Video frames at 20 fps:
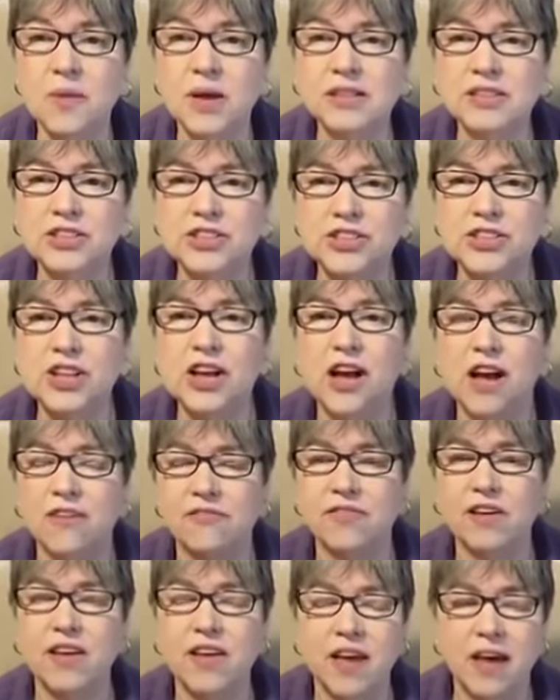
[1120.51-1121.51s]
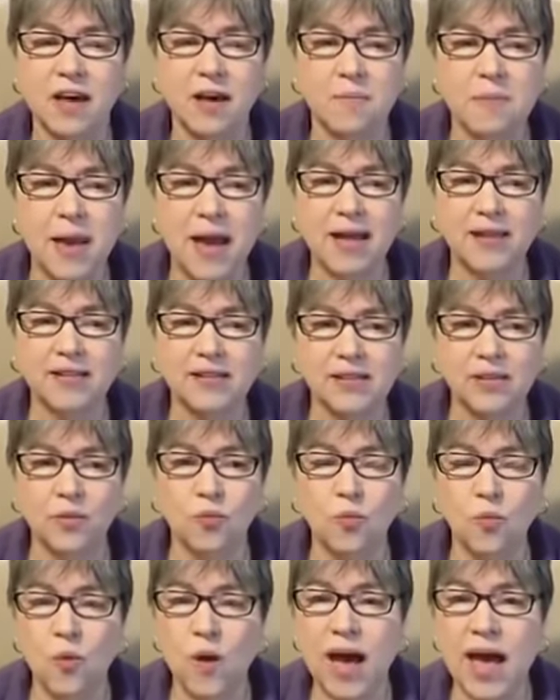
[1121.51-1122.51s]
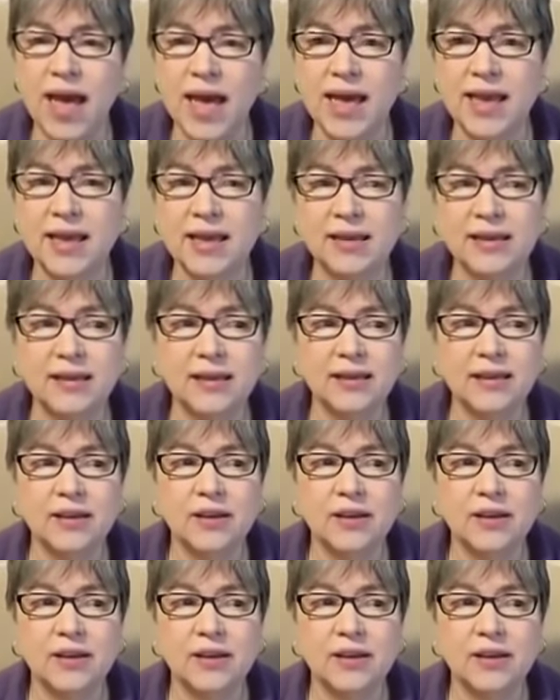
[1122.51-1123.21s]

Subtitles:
much stuff about the way